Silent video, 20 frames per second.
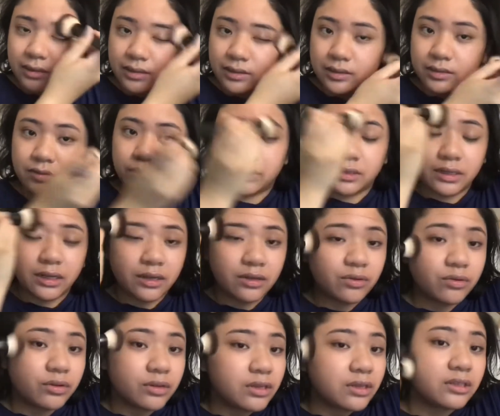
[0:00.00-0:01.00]
So right now the
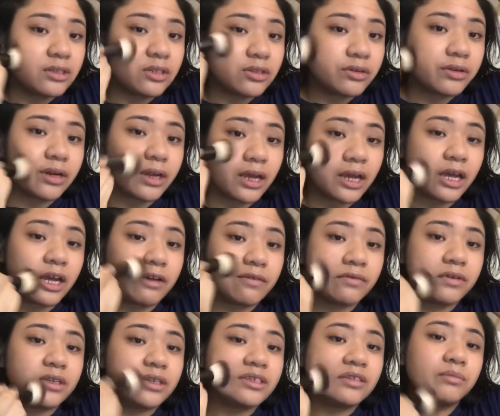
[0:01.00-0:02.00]
only concealer I have
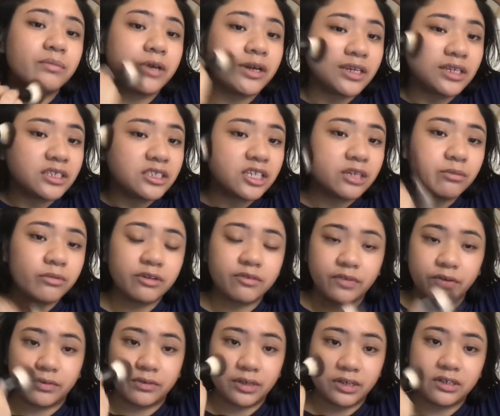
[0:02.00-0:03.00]
is my summer
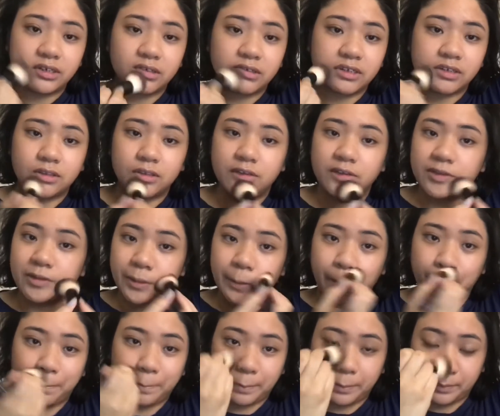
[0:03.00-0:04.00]
foundation concealer,
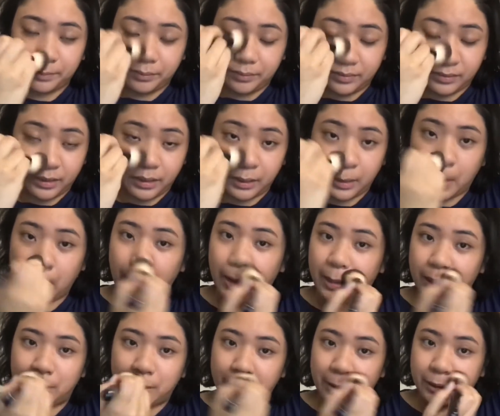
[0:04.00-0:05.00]

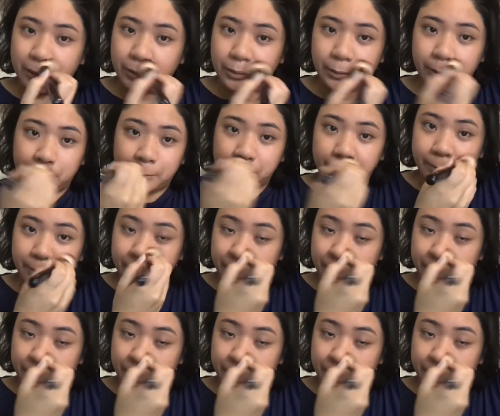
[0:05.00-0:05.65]
and that's when